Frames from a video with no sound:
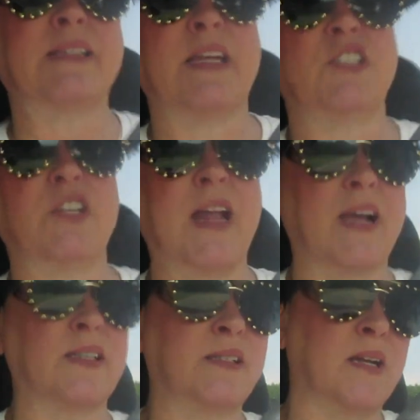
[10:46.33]
station. I
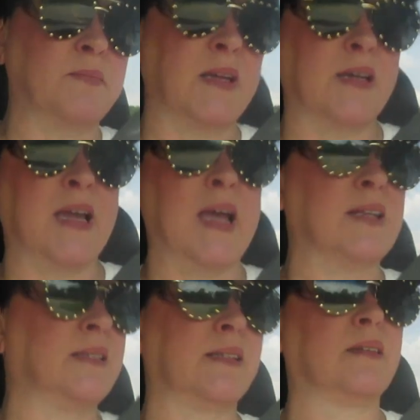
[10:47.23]
gotta stop and get
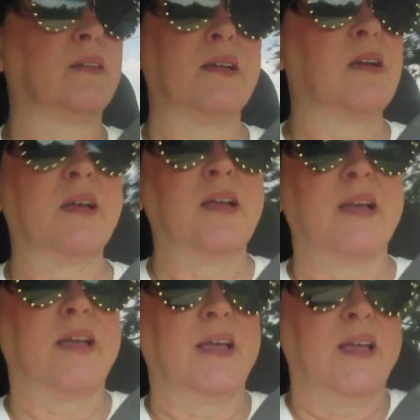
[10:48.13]
gas.
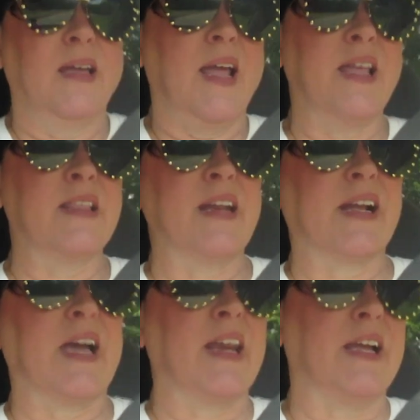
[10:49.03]
And then I
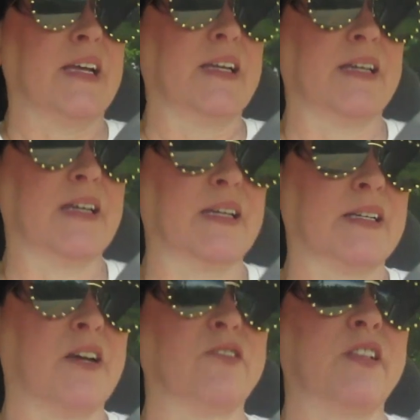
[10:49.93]
gotta
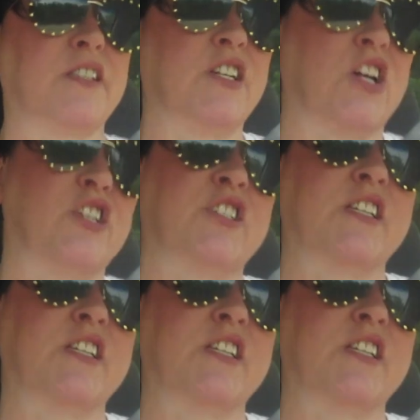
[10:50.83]
go to the Dollar